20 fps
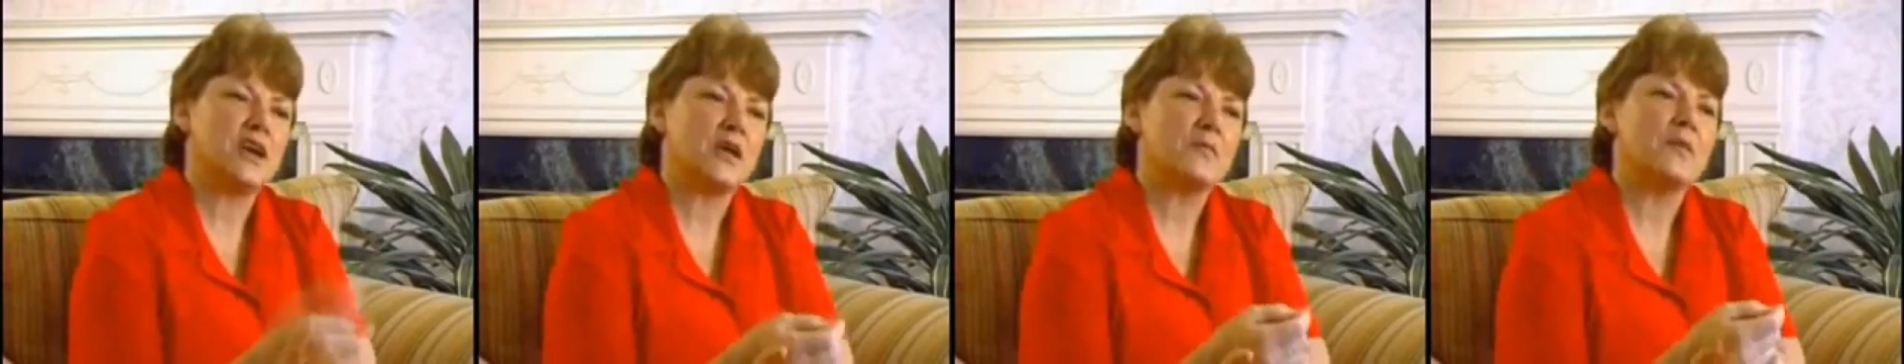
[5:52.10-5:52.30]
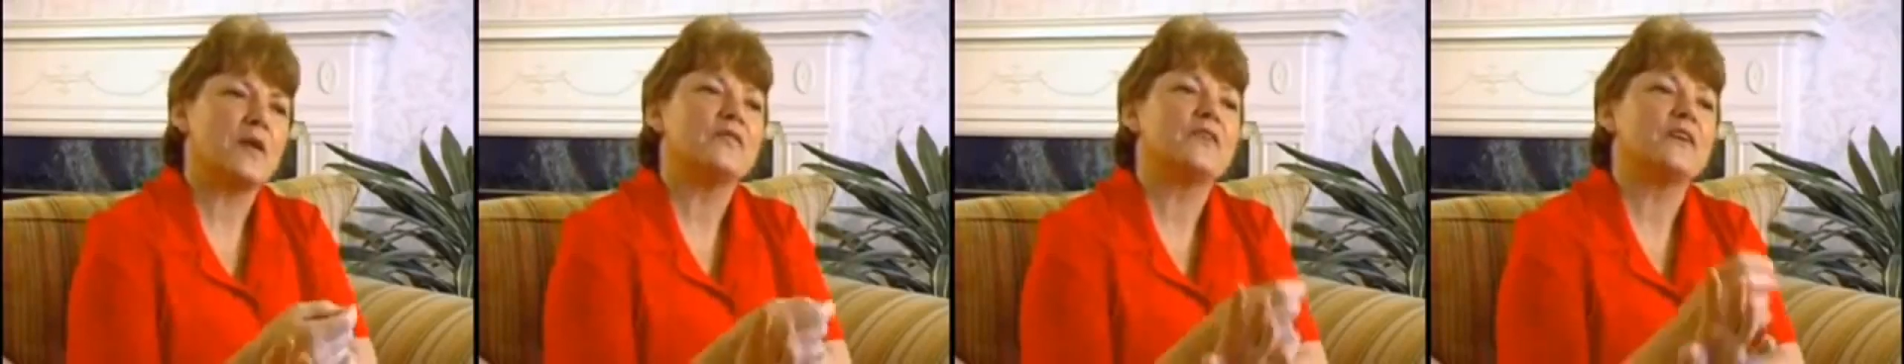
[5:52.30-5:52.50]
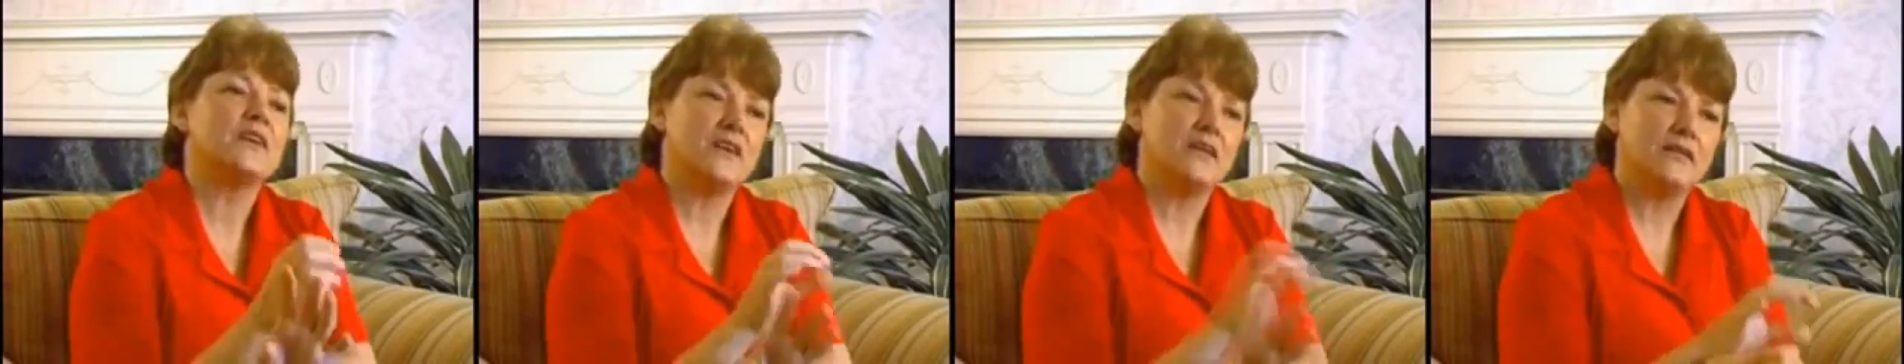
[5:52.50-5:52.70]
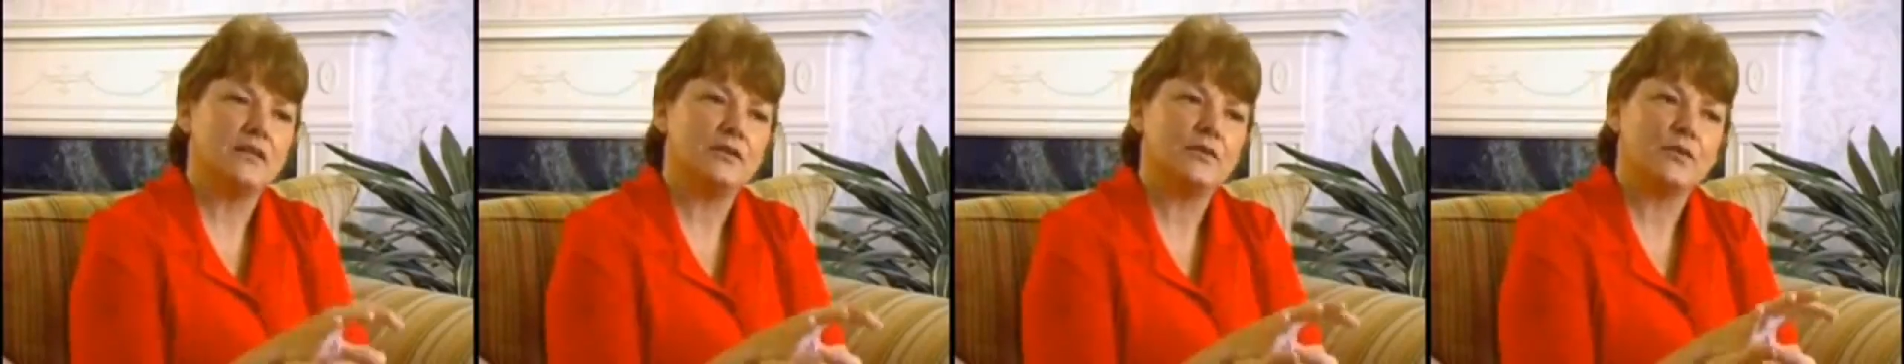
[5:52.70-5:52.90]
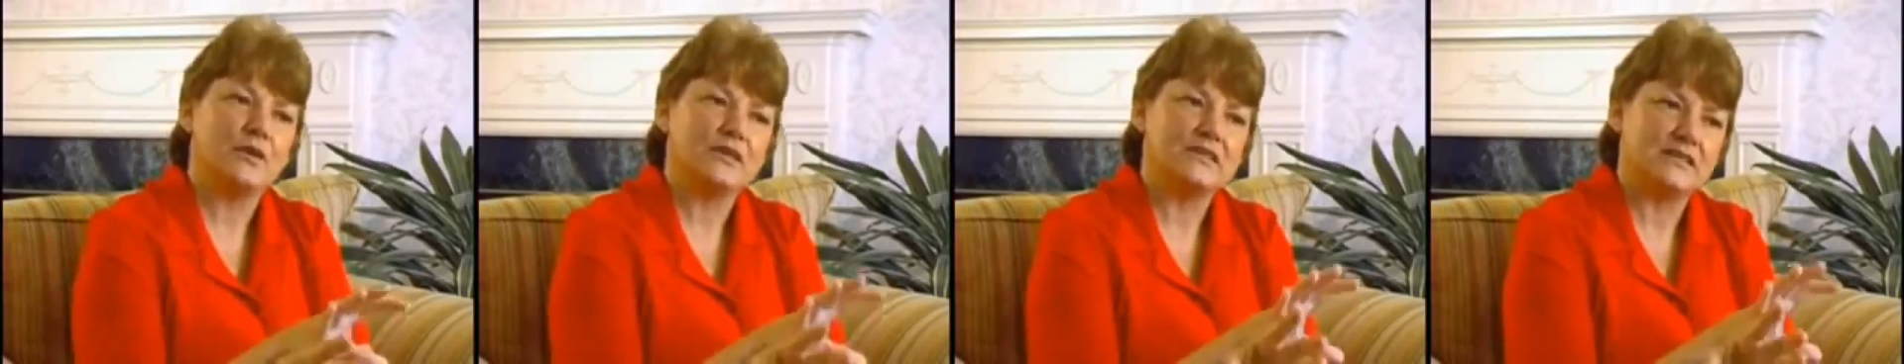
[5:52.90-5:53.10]
talking about the
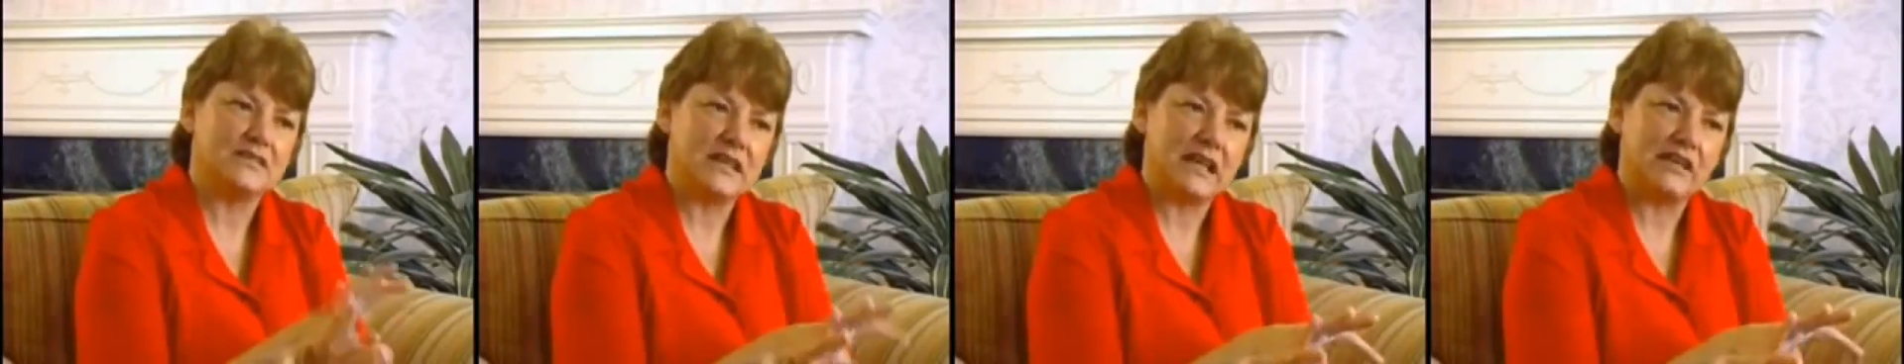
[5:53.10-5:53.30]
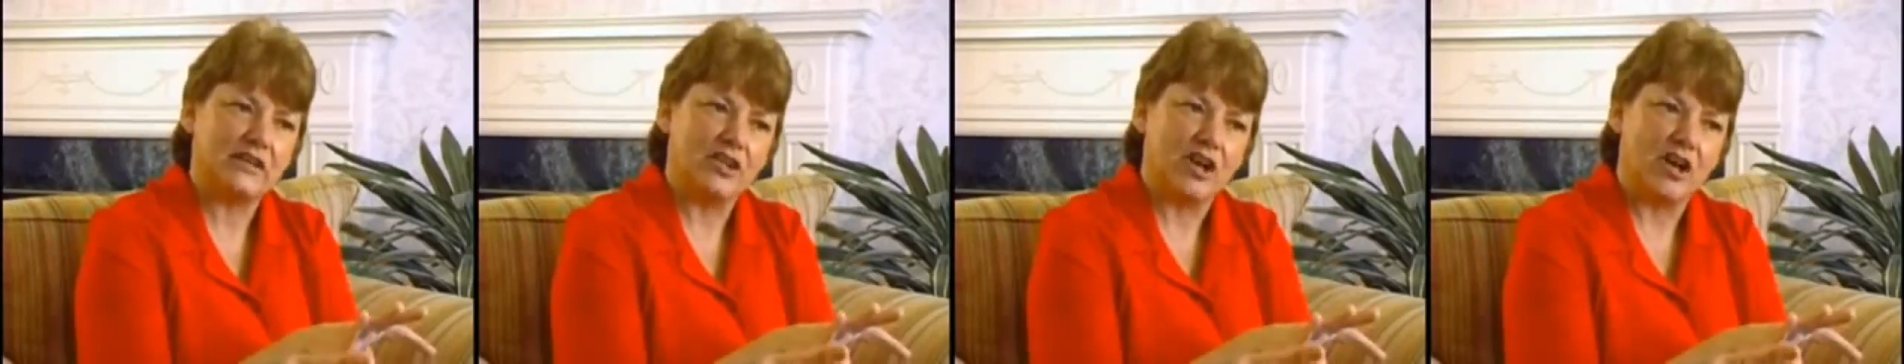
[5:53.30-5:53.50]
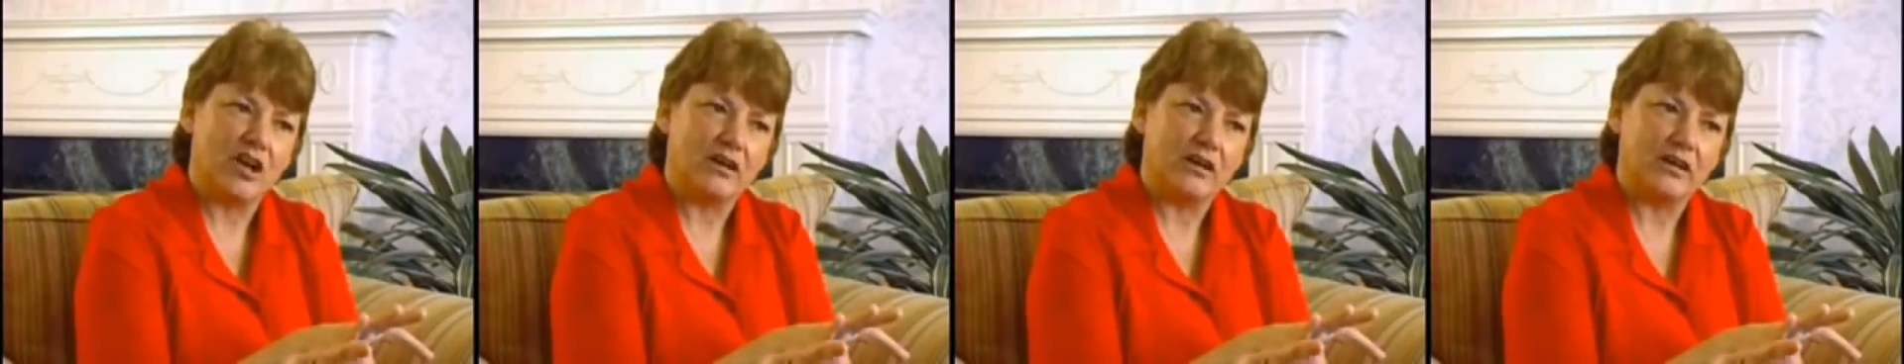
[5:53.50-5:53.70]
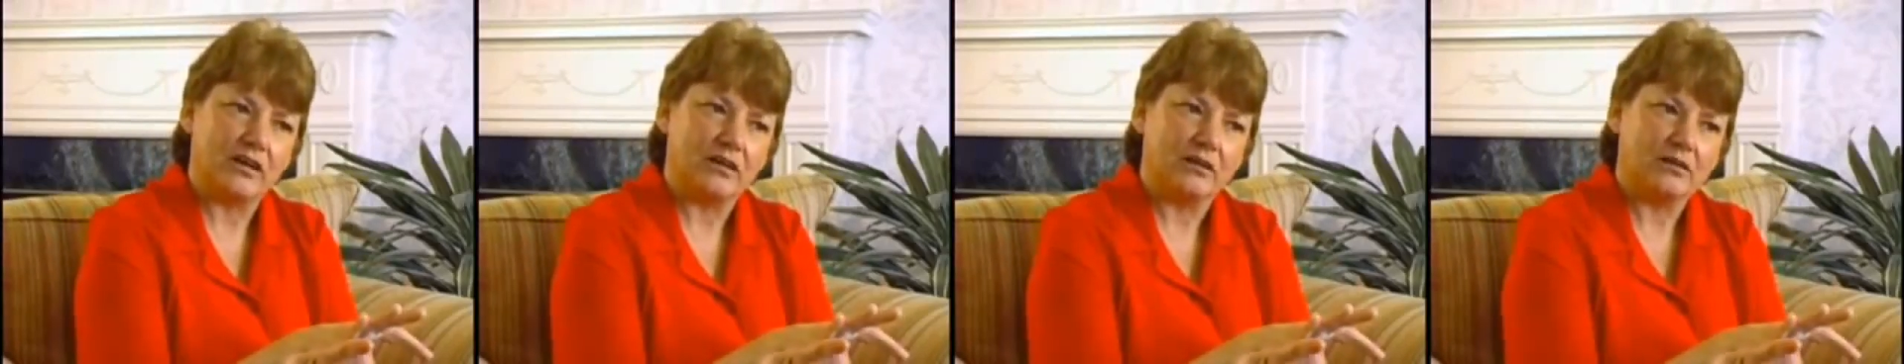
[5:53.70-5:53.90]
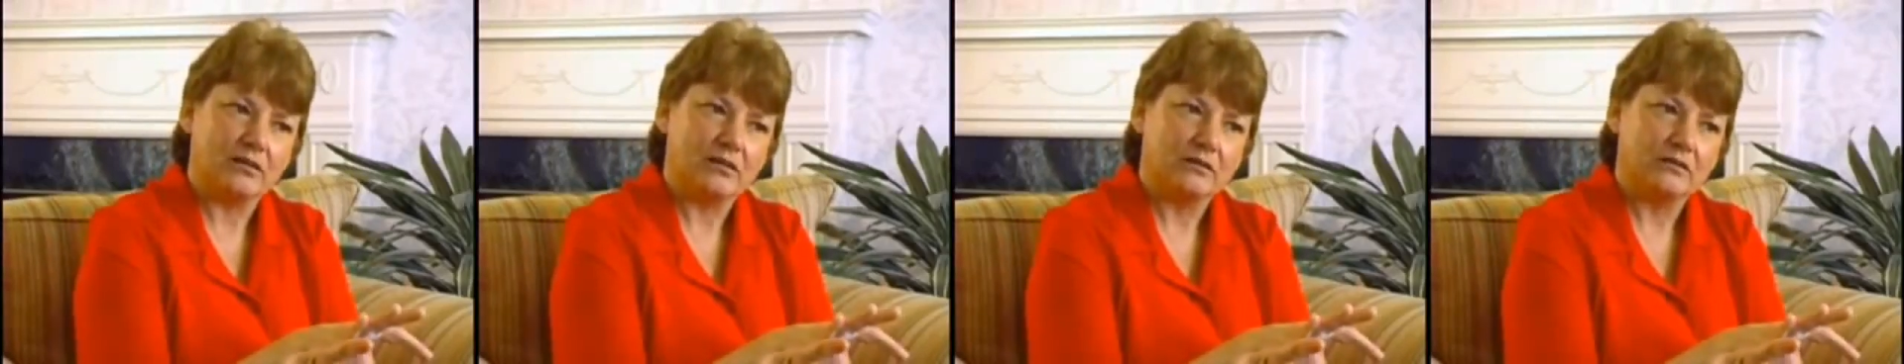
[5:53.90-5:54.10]
Illinois state law
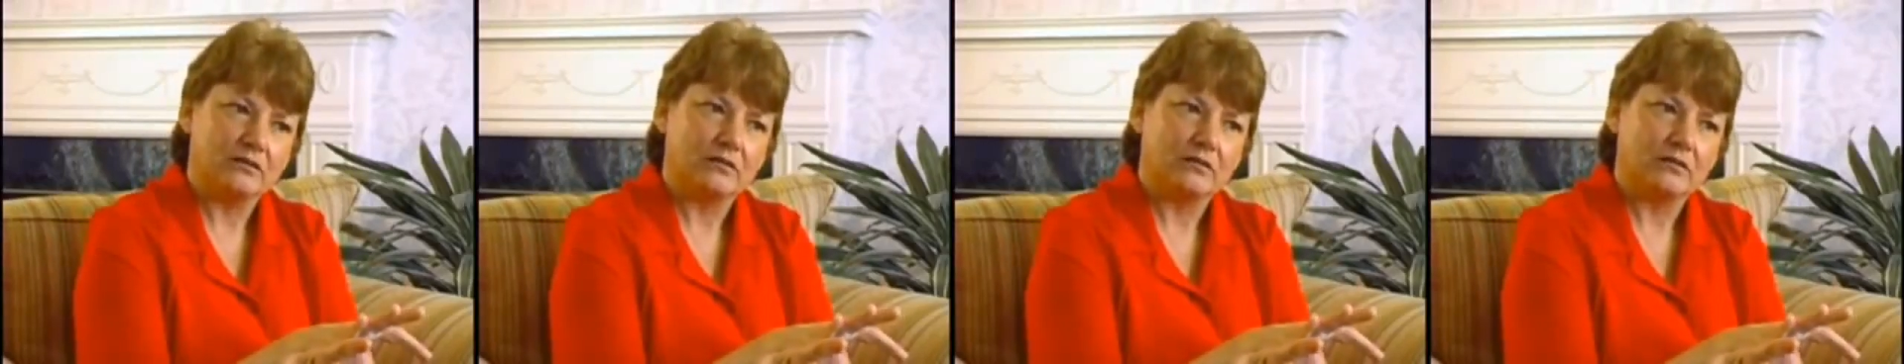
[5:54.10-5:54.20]
here,